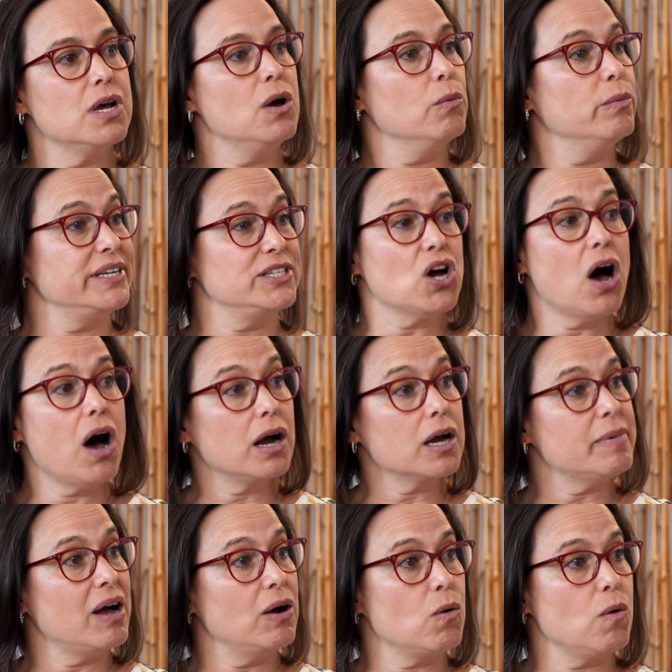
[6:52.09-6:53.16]
We talk
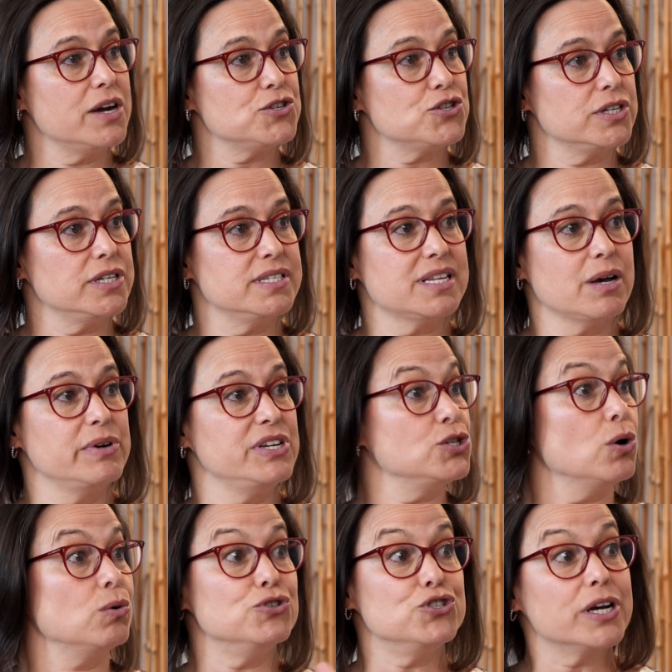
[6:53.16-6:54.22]
about questions that we
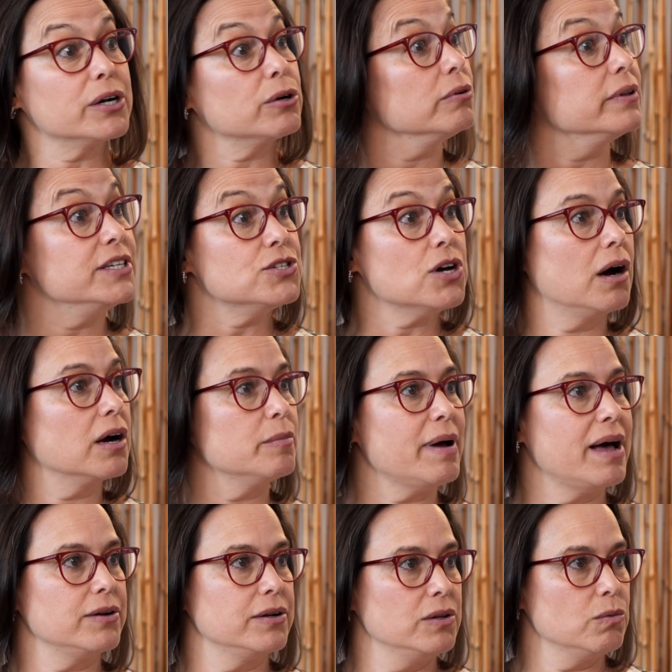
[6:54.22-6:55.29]
don't generally talk
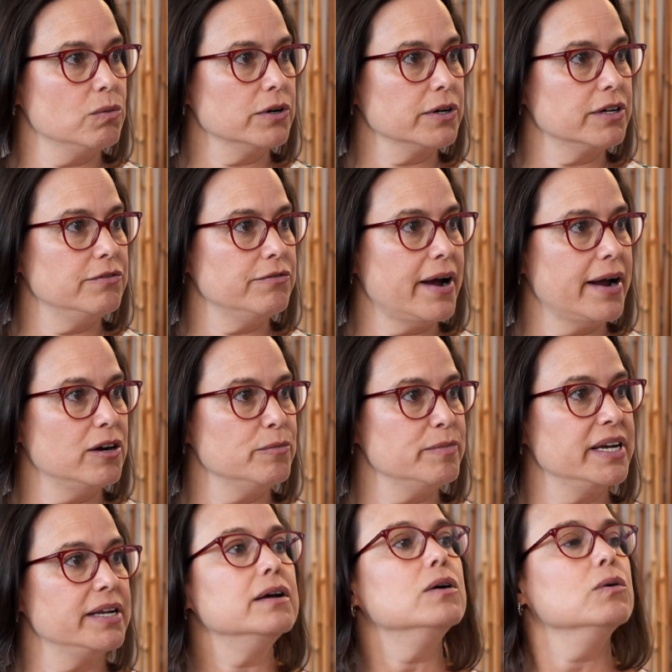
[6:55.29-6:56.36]
about in the work
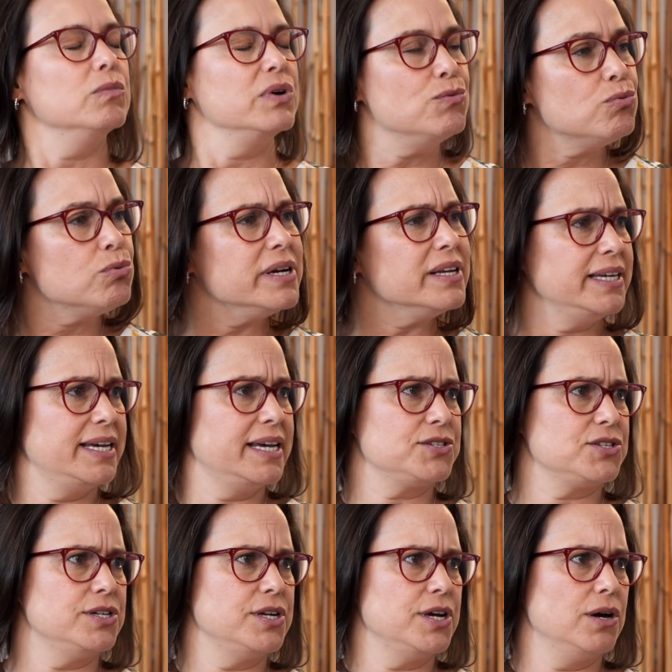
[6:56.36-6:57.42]
environment. We really get
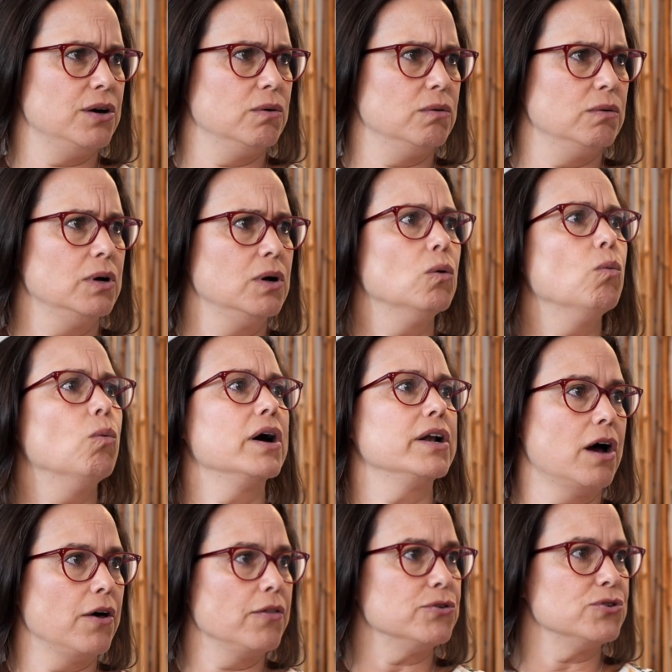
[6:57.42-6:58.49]
to know what
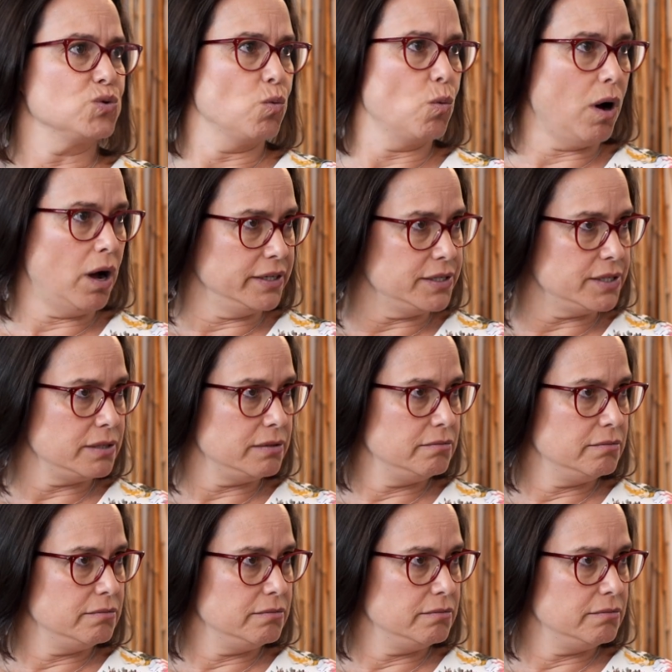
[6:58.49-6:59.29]
others want.